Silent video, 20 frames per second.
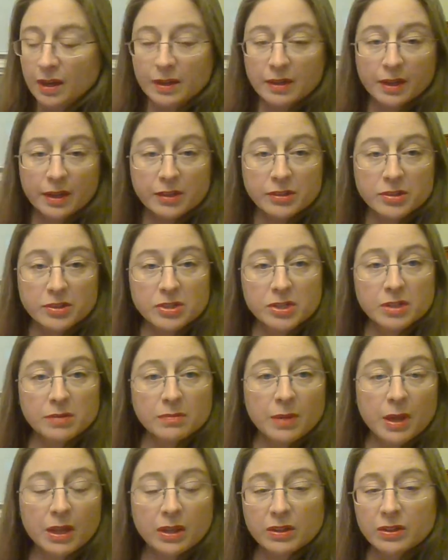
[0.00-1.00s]
nitrogen
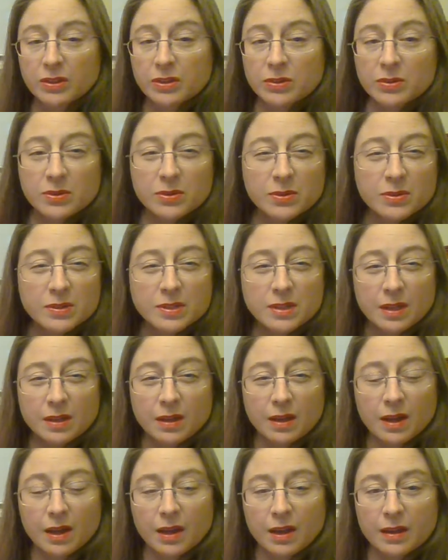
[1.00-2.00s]
molecules,
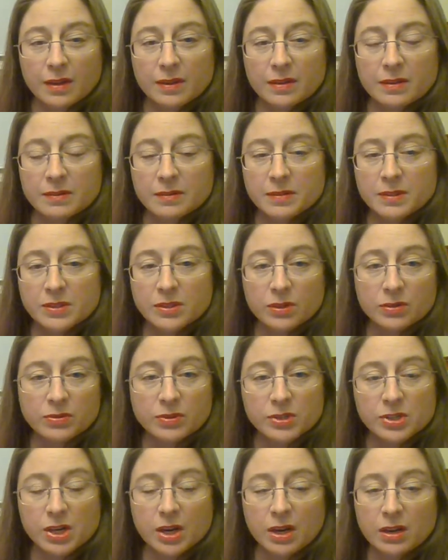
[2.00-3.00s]
sulfur
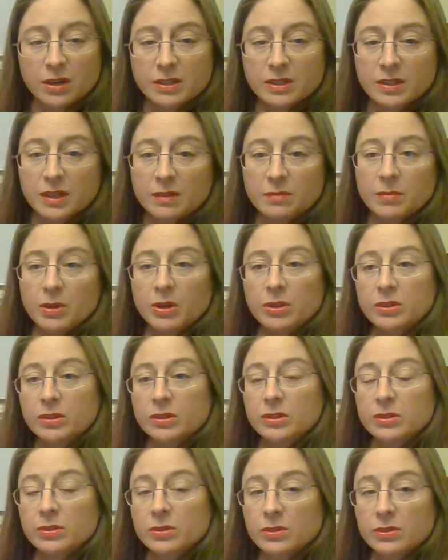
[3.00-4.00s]
trioxide
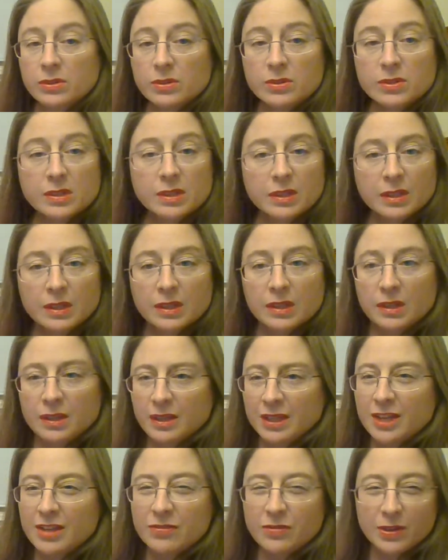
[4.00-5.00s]
molecules,
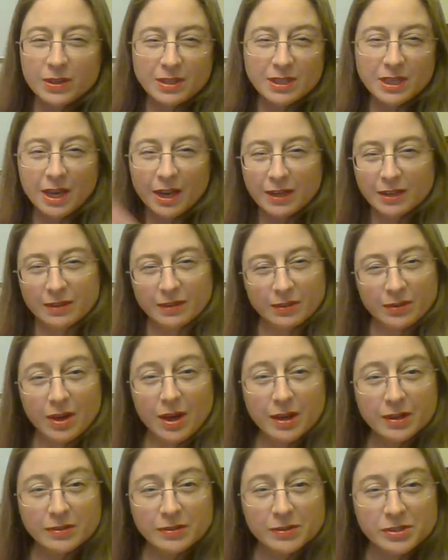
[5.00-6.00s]
even tiny little
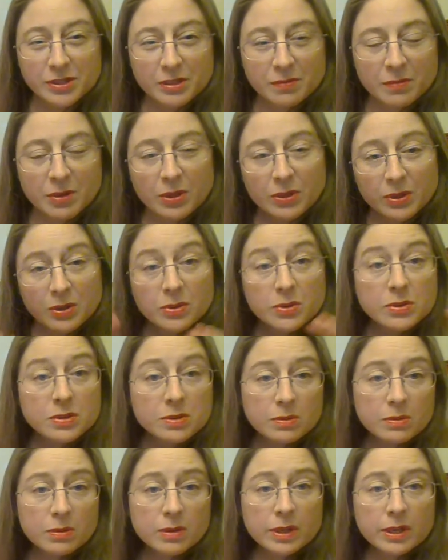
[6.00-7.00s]
hydrogen molecules,
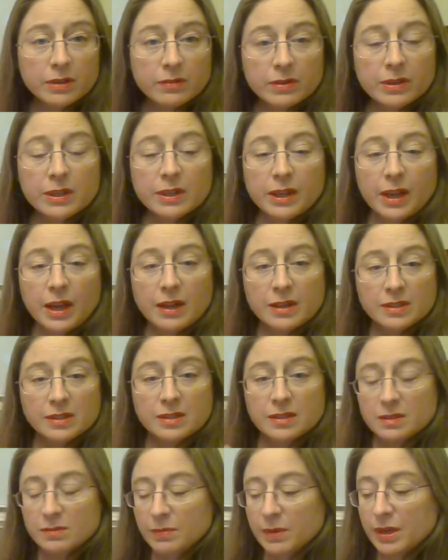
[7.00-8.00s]
or even a gas
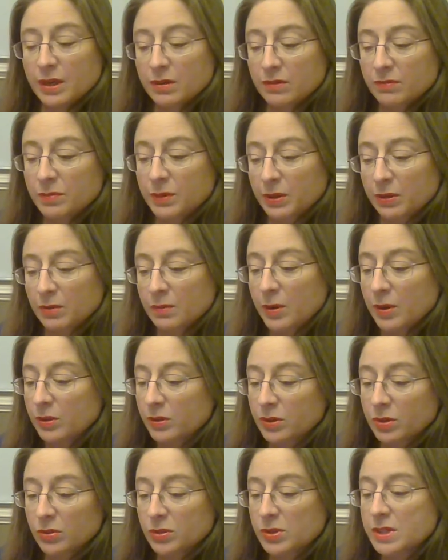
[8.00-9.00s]
that's made of bigger
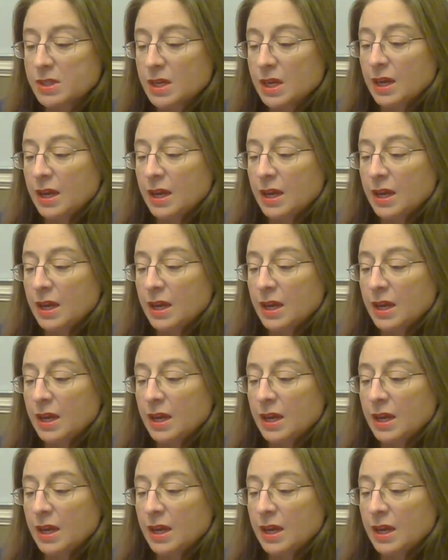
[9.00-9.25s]
molecules.